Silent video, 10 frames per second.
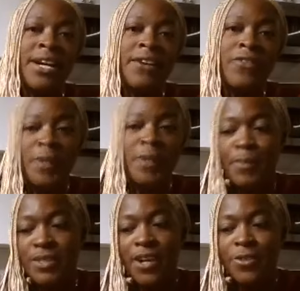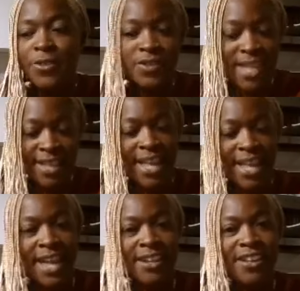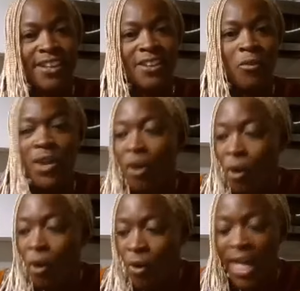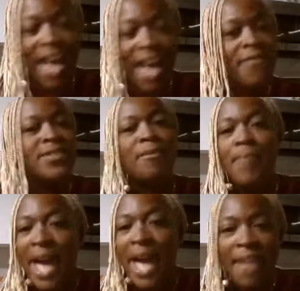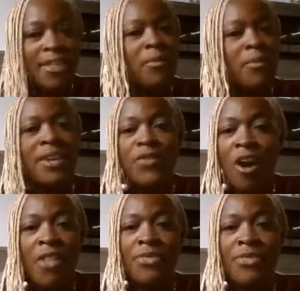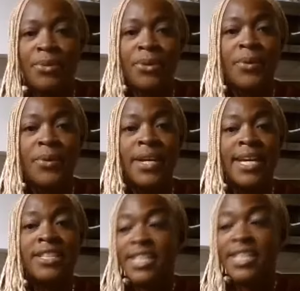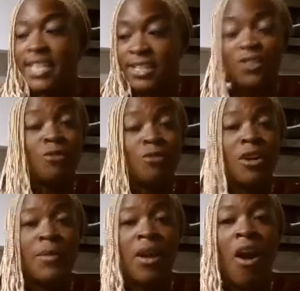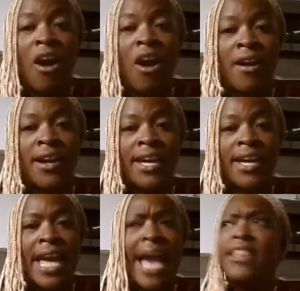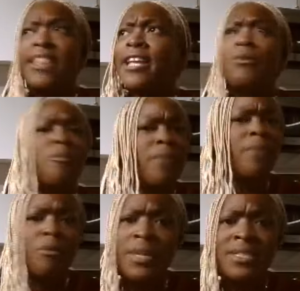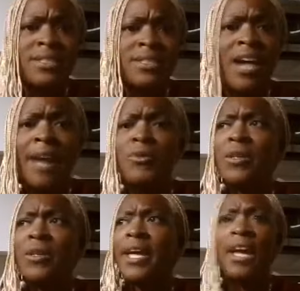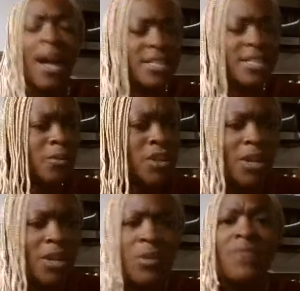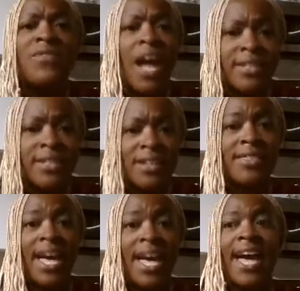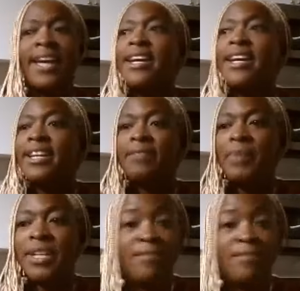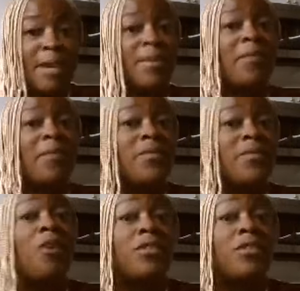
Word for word: for people to understand that we all have some path that we have gone through to get us to where we are. And there were moments and times where, like, gosh, I wish I would have not done that mm-hmm. because maybe I would have